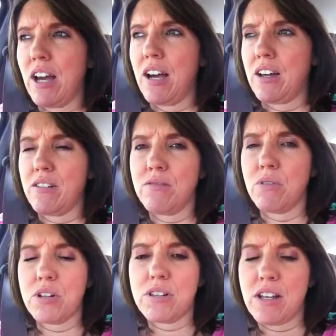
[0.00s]
had
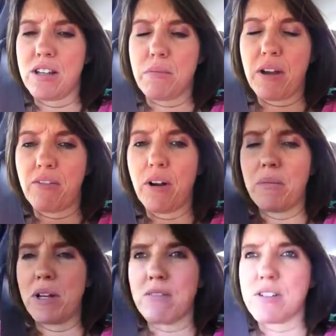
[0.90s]
one thing to pick
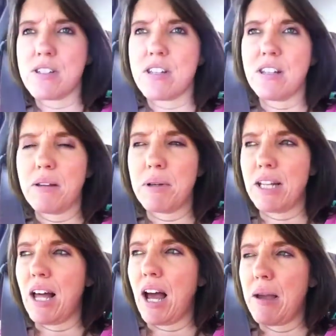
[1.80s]
from, and it was the
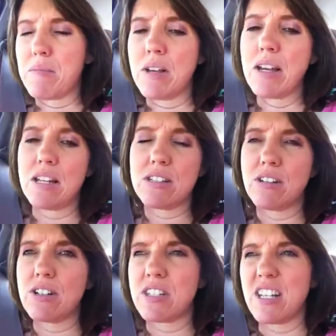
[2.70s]
lemon lime, and
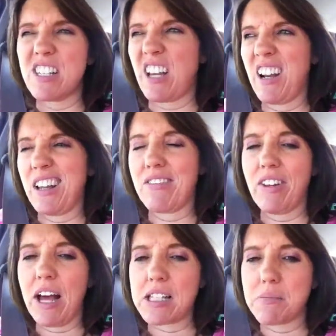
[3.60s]
so it just tasted kind of like
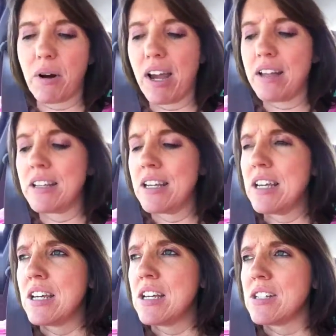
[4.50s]
flat Sprite.
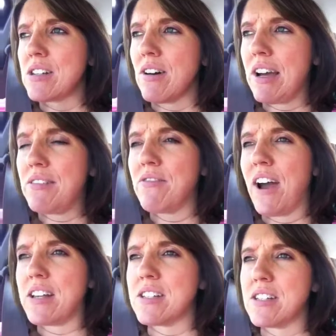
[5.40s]
So I had
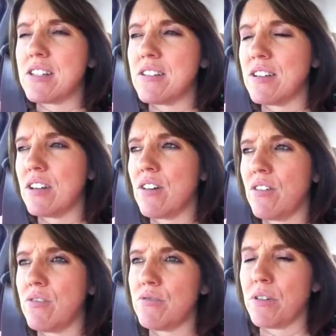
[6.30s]
fasted,
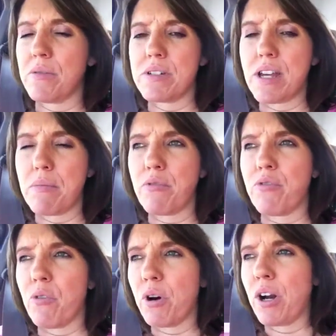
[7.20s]
for the day
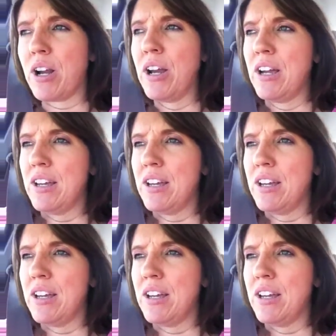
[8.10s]
before.